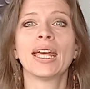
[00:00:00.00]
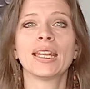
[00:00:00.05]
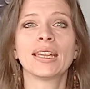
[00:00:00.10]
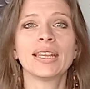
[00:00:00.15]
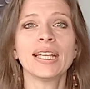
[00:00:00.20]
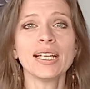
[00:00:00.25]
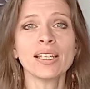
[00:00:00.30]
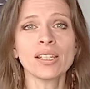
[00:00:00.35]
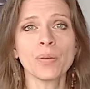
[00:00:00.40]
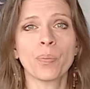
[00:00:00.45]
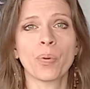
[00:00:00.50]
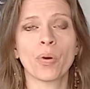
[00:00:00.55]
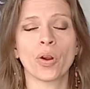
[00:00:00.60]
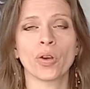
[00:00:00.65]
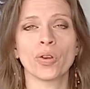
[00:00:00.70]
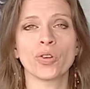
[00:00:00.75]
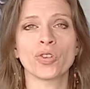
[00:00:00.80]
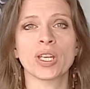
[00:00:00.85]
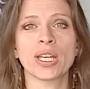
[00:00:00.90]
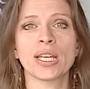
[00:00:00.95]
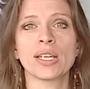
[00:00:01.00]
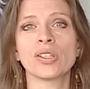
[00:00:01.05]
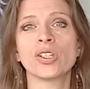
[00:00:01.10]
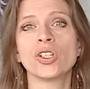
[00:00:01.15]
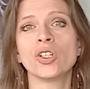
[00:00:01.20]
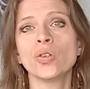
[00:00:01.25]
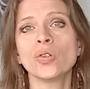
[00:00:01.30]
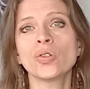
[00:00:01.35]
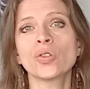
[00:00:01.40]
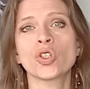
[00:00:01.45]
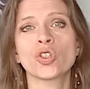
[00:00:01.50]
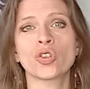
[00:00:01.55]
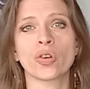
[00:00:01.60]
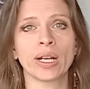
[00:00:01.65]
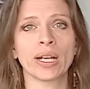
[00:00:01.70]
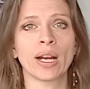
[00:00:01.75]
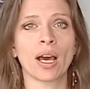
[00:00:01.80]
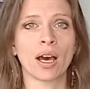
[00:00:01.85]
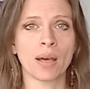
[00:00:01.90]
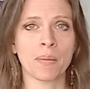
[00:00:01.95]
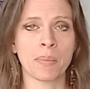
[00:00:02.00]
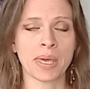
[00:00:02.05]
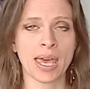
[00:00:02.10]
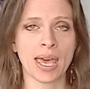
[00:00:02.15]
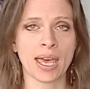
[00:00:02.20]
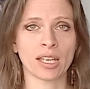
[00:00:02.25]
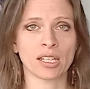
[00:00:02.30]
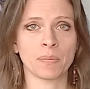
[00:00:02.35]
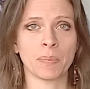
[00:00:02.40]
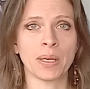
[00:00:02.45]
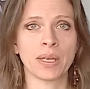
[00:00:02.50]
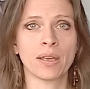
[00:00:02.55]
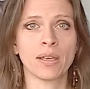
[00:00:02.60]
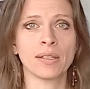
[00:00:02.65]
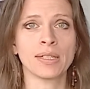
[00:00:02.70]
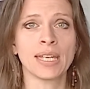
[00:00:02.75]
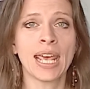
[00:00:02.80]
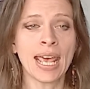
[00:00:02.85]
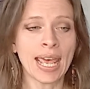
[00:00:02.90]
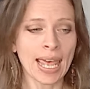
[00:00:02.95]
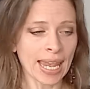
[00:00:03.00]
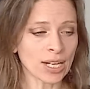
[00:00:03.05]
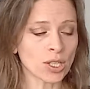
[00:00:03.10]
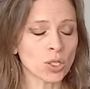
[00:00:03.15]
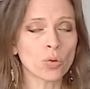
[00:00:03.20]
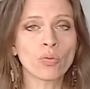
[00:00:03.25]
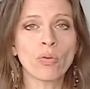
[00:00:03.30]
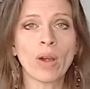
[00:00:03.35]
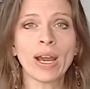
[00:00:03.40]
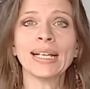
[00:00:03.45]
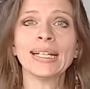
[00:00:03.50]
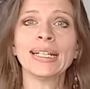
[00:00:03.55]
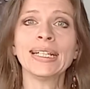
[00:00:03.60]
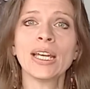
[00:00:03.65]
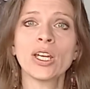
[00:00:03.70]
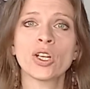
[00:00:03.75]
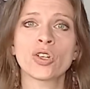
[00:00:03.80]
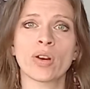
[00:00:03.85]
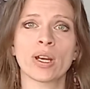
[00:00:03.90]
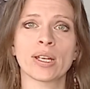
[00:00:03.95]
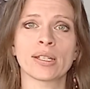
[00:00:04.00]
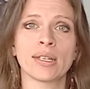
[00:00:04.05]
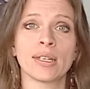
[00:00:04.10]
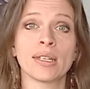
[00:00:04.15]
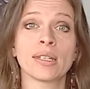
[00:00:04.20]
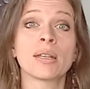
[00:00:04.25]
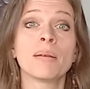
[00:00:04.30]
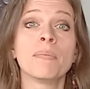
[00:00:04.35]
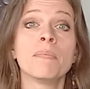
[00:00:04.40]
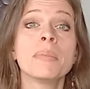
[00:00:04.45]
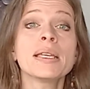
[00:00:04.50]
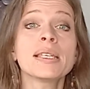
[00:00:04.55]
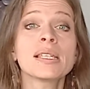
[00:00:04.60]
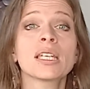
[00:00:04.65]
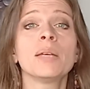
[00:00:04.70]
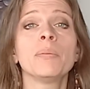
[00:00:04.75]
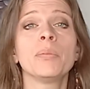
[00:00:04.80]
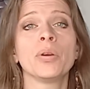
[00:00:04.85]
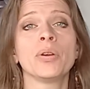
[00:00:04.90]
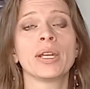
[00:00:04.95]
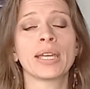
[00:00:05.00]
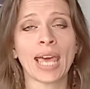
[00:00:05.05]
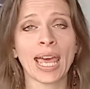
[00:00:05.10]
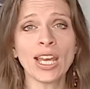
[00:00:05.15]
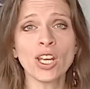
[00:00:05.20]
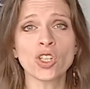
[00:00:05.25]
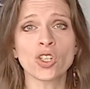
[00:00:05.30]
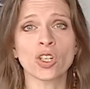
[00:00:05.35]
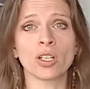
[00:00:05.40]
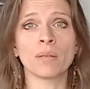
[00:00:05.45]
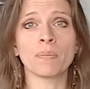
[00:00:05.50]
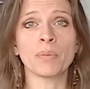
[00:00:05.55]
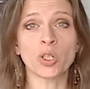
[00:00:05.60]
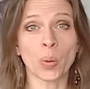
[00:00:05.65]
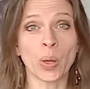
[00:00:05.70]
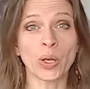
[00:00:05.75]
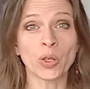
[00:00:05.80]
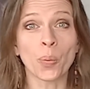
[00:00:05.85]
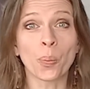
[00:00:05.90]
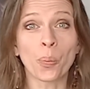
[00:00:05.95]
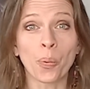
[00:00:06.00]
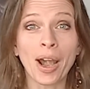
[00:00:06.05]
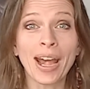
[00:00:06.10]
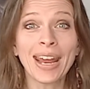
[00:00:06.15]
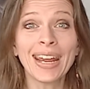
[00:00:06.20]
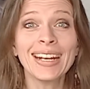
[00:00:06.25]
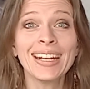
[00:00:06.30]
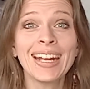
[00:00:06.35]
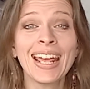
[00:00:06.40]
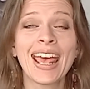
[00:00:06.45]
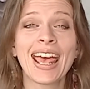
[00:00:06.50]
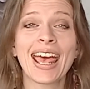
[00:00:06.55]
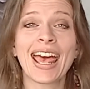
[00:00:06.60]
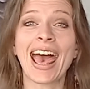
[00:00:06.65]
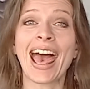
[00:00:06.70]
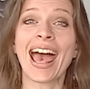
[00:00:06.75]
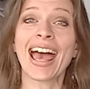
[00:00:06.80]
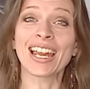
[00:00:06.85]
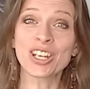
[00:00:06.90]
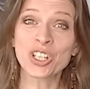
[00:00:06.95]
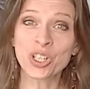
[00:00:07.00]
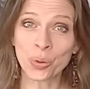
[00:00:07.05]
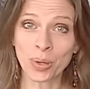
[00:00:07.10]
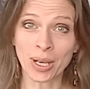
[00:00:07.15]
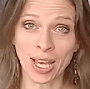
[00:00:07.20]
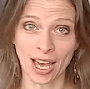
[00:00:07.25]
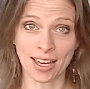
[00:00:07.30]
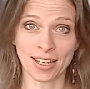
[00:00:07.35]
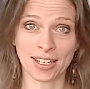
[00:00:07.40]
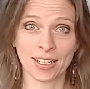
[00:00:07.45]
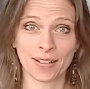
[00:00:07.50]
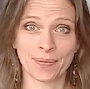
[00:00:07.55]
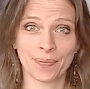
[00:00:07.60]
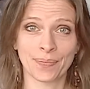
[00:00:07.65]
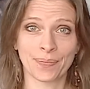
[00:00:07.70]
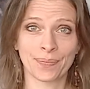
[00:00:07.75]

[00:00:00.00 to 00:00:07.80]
This approach is used to treat IBS because it directly addresses the miscommunication between your brain and your gut.